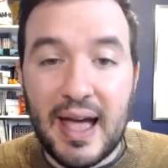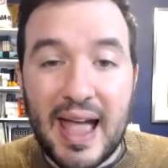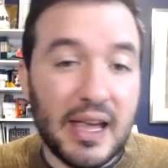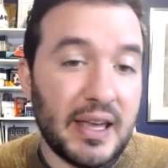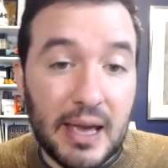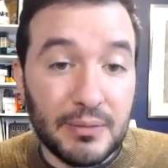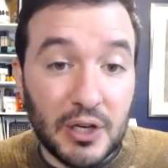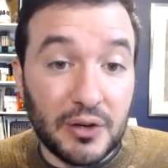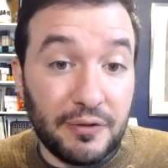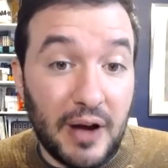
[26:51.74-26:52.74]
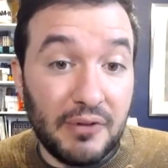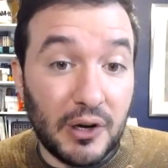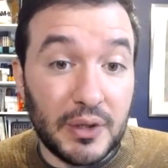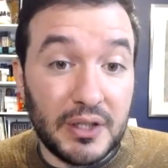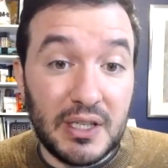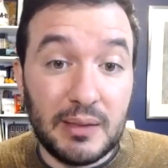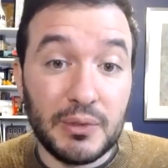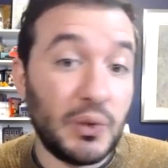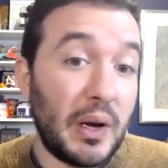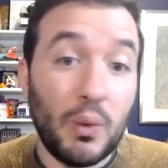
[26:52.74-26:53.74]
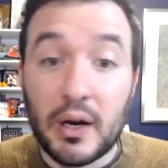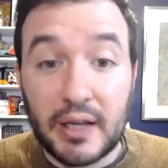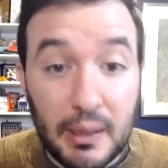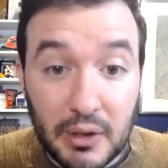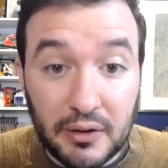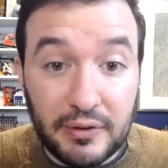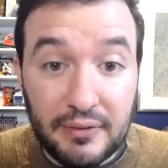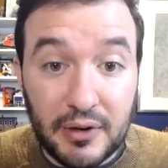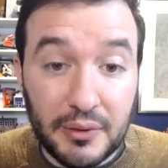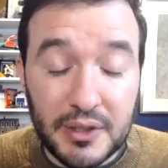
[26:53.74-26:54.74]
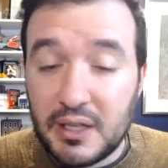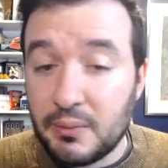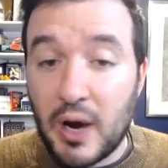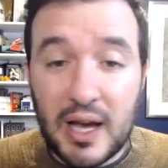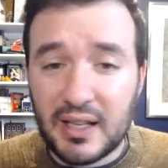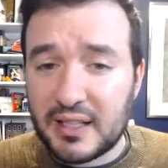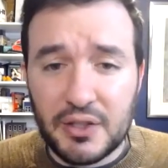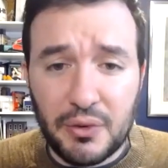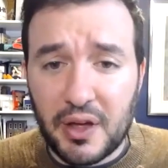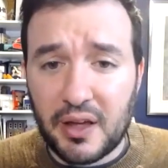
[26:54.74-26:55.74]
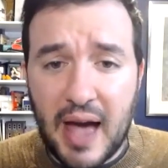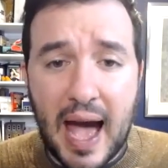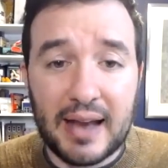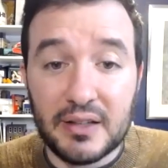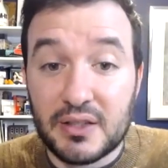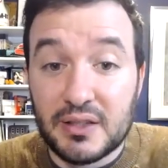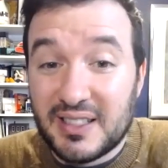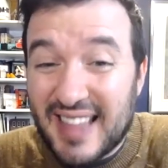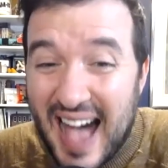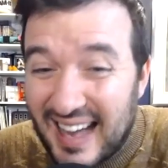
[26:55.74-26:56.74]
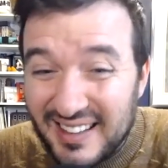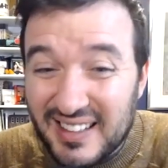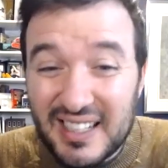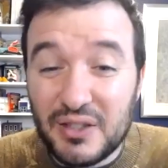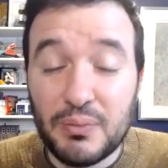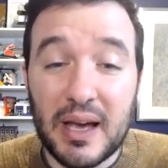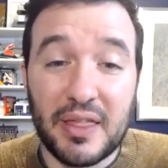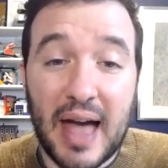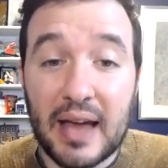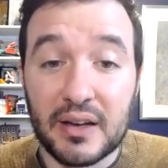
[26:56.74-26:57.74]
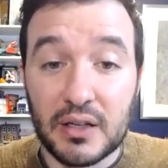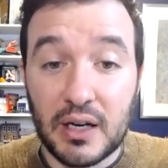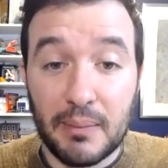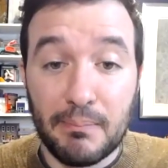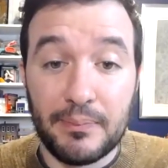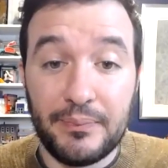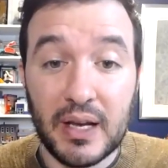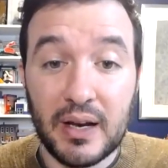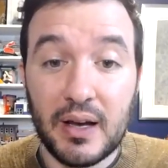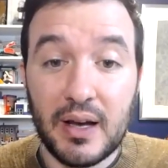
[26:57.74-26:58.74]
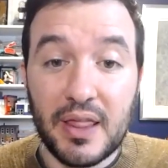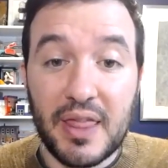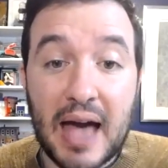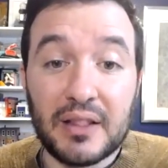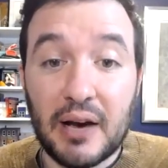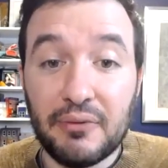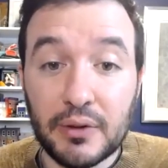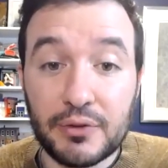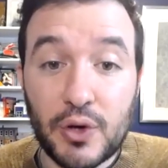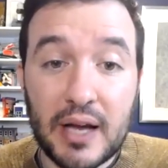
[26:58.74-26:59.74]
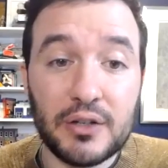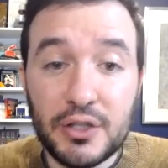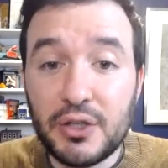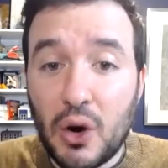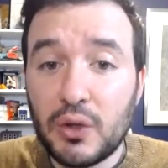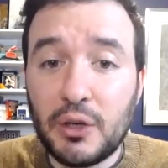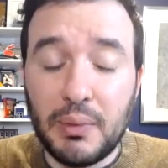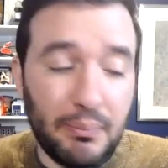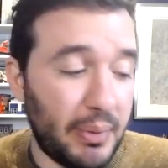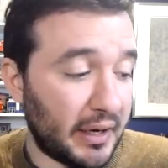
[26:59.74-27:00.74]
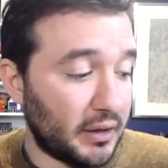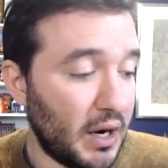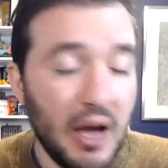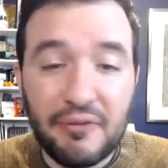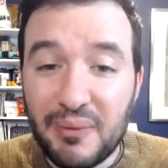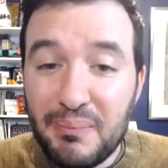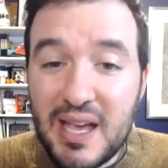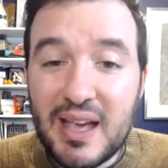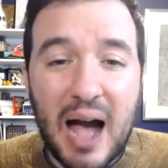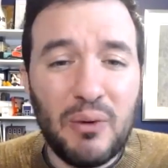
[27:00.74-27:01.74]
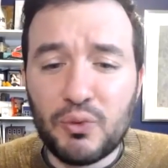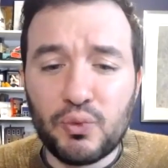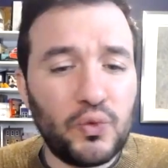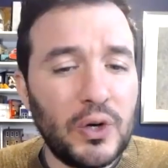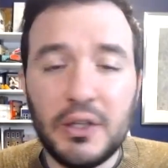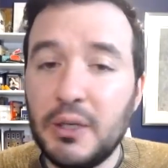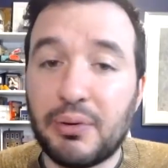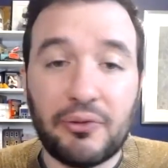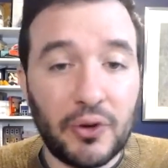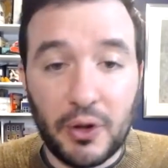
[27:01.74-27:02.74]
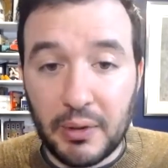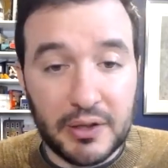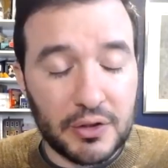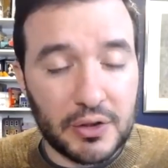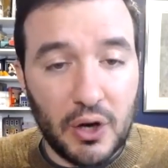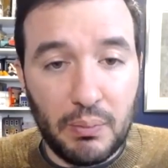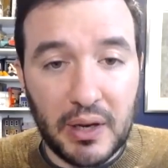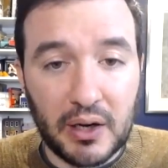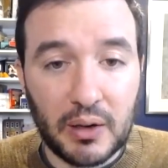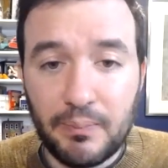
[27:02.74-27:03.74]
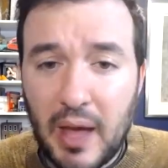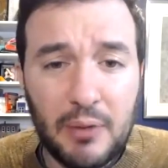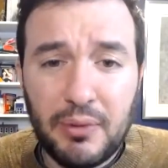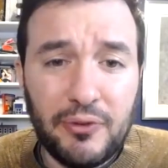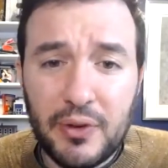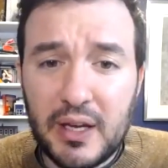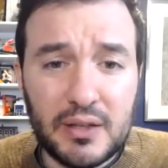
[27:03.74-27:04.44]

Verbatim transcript: eight games under 500 team to a one game under 500 team, right? Like, do you think that is is that? Can you make that um, that level of trade, or do you go a little bit bigger? For me, I would really prefer the Blazers go bigger. I prefer they,